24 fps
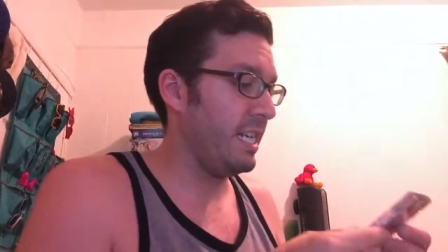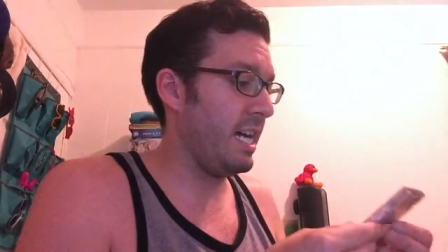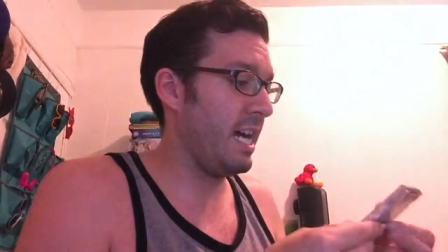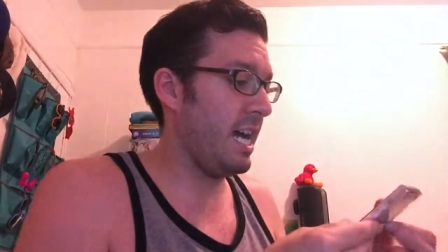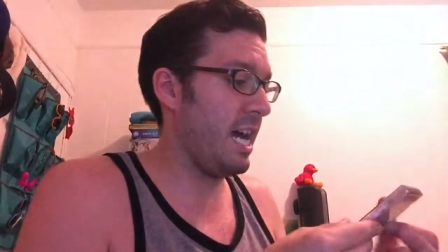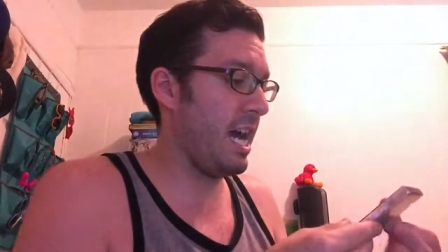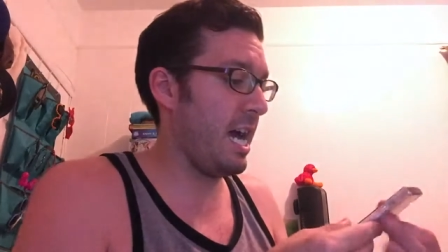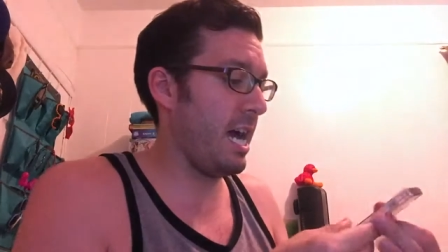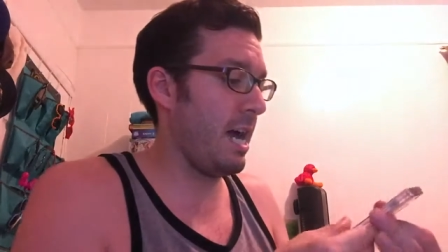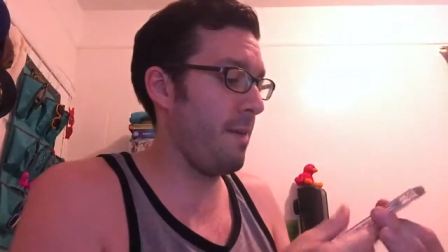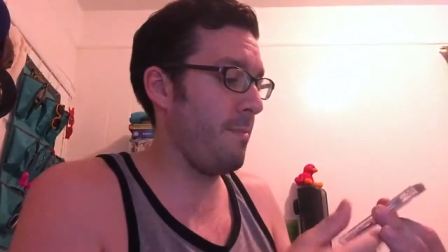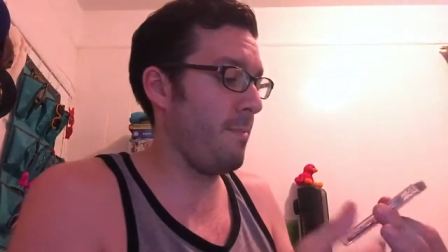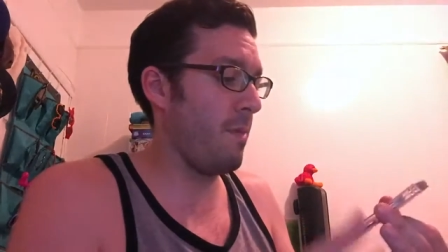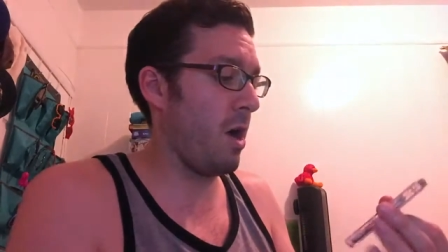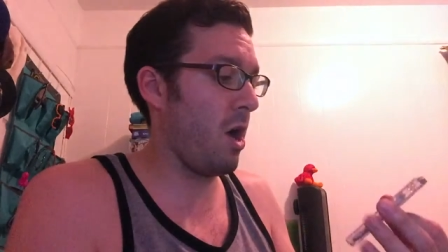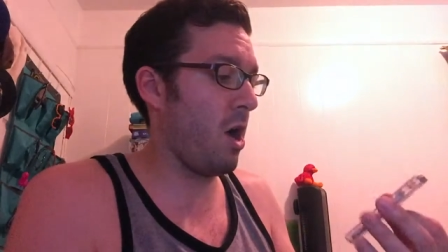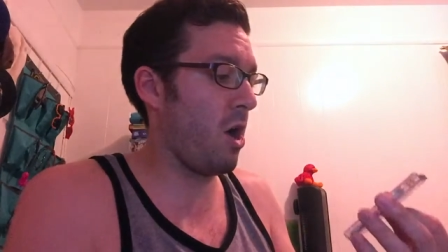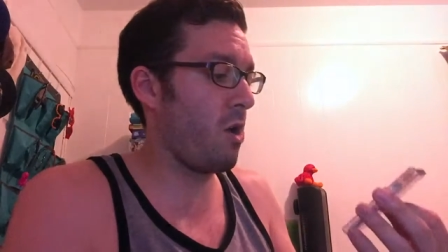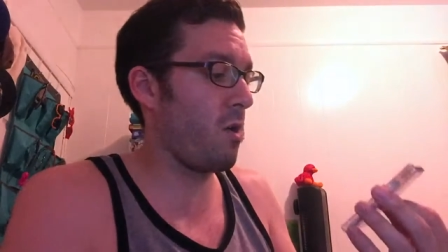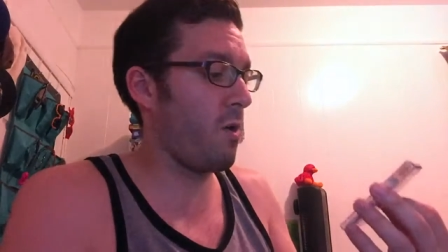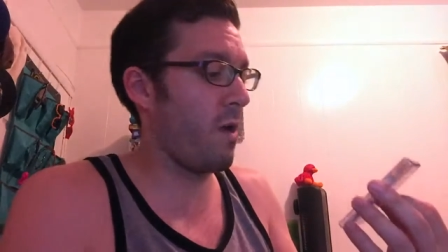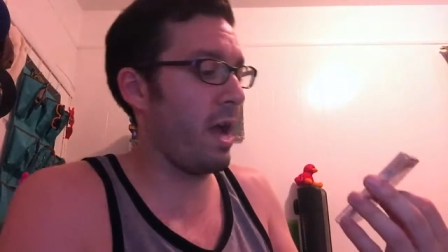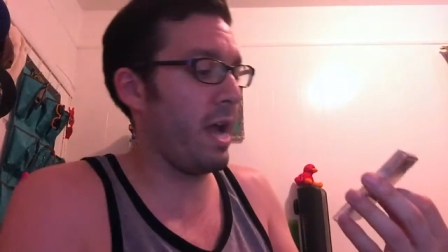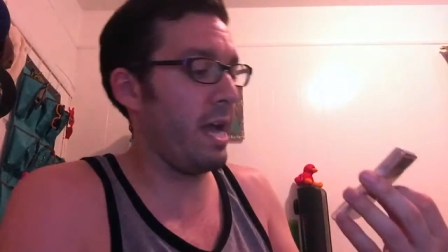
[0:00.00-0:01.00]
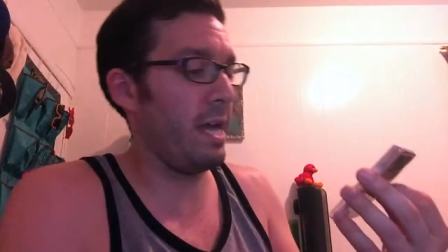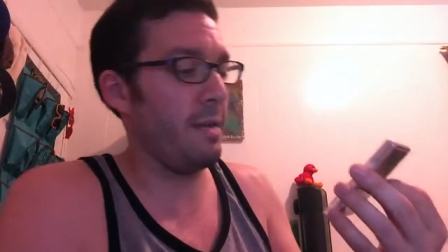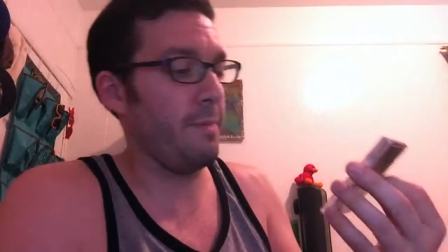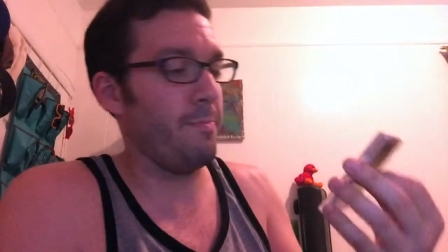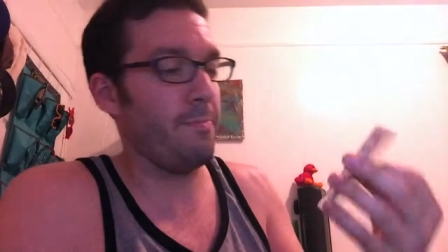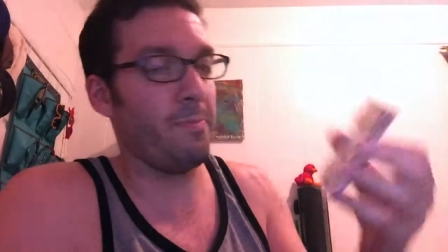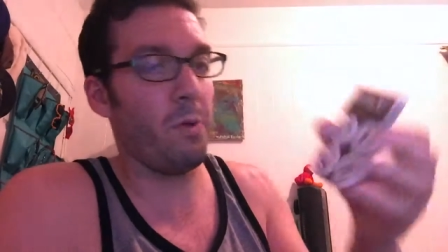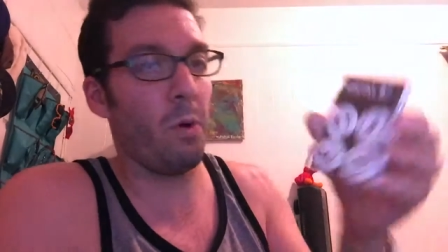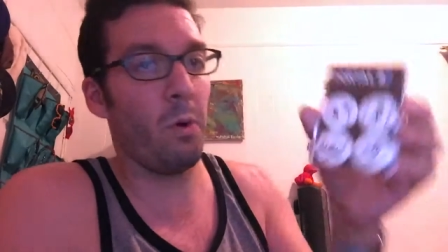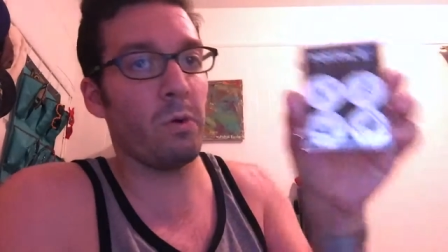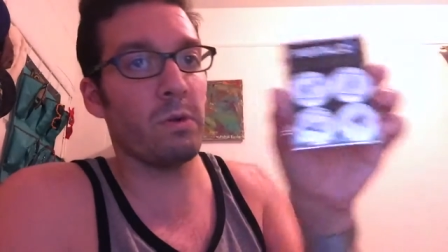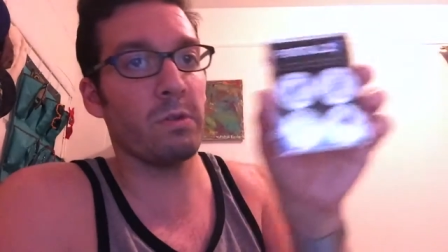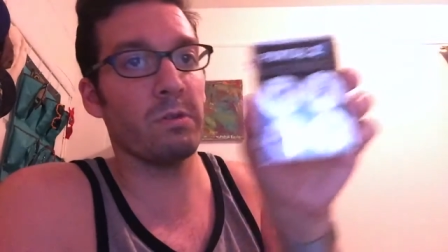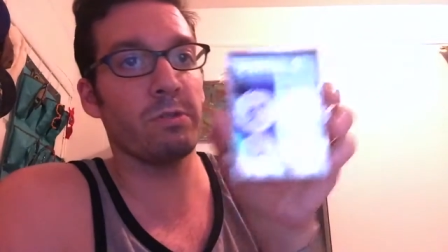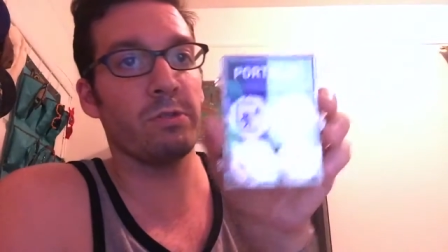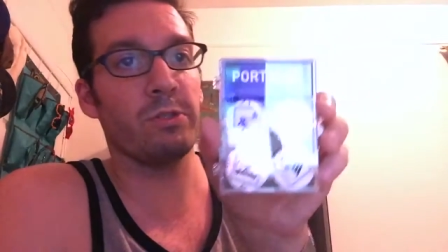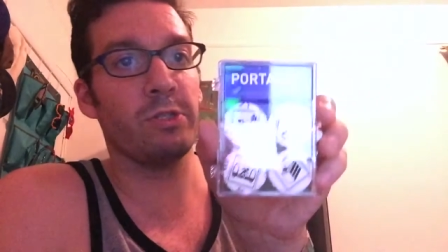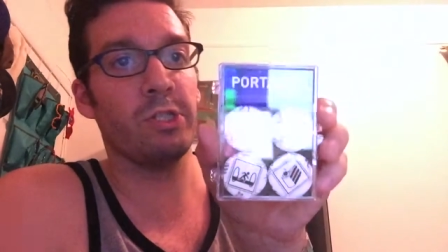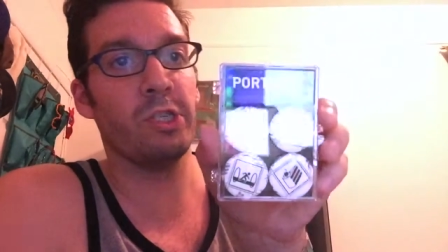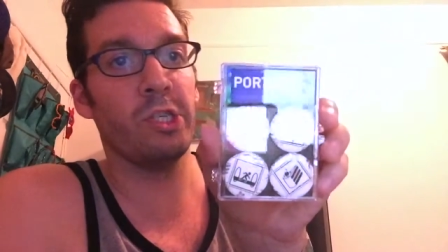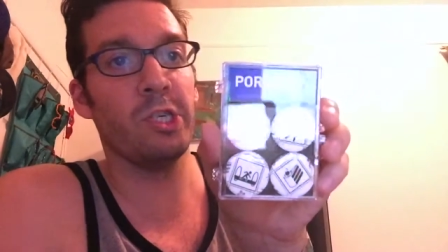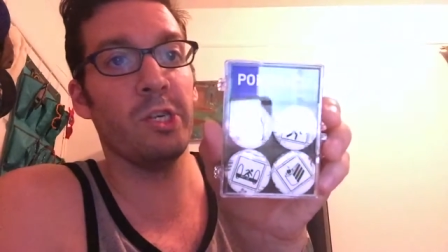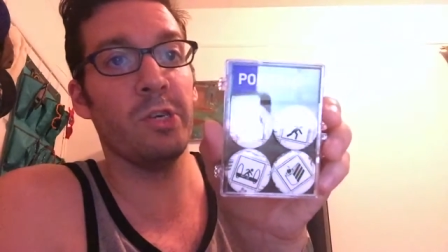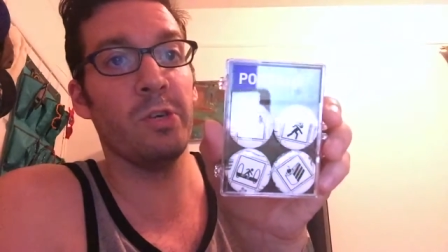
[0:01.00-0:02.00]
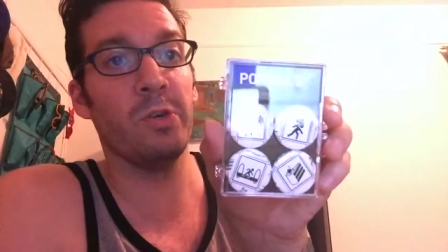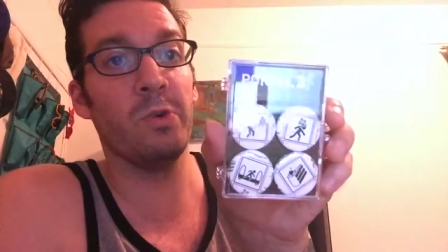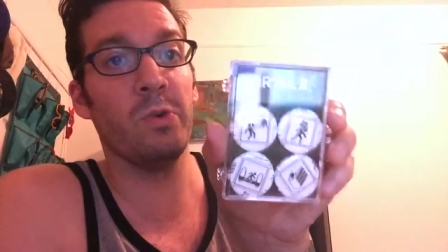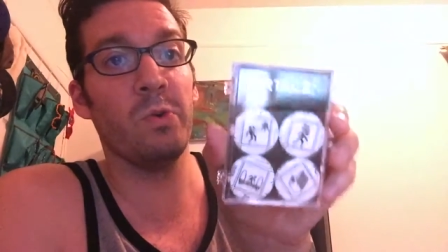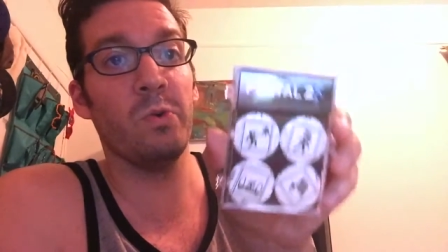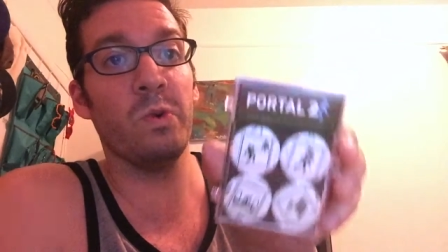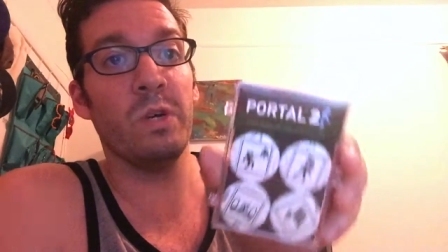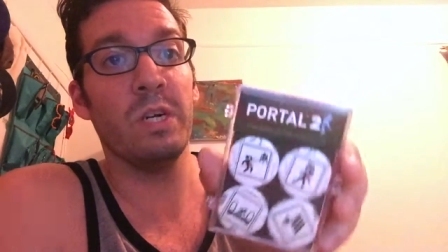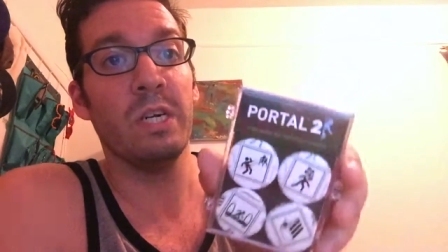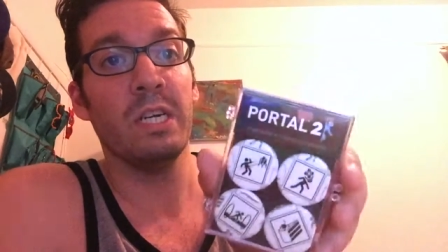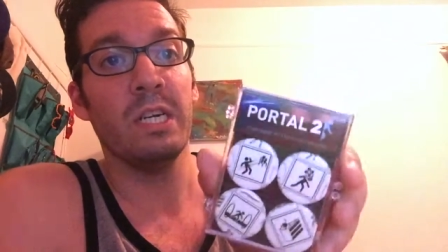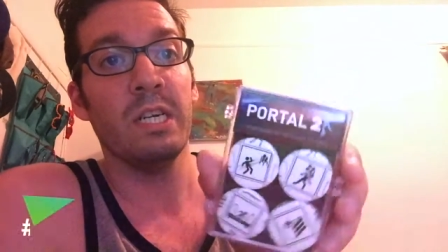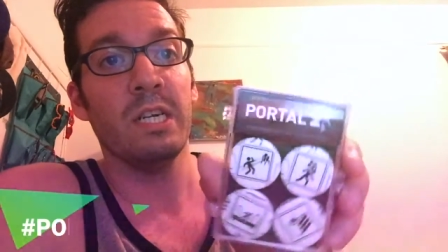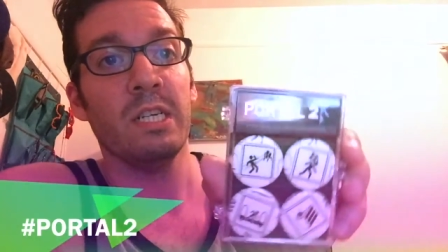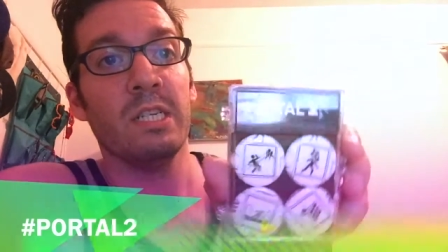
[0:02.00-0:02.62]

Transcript: Um, all right. Portal Two